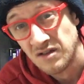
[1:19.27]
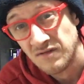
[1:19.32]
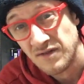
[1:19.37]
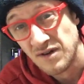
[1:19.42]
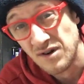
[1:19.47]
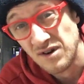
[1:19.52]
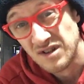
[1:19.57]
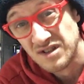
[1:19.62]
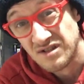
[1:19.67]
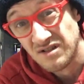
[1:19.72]

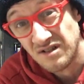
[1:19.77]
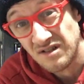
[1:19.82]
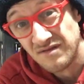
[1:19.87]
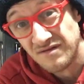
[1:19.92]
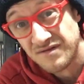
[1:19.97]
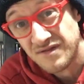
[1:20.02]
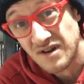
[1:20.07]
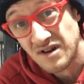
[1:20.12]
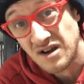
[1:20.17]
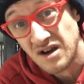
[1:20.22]
Very exciting
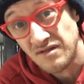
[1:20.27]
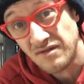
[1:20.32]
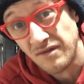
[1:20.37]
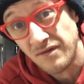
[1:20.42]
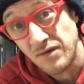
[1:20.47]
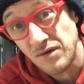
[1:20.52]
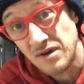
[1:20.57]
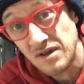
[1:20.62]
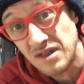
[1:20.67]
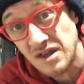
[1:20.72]
front cover
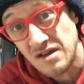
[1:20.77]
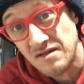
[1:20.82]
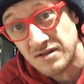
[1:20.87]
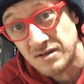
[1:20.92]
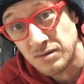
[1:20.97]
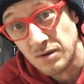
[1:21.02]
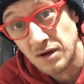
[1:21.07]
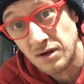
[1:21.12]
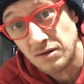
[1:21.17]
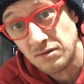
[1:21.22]
for you there
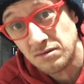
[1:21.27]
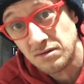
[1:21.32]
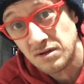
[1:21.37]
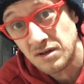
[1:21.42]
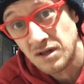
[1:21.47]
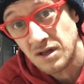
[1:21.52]
as well.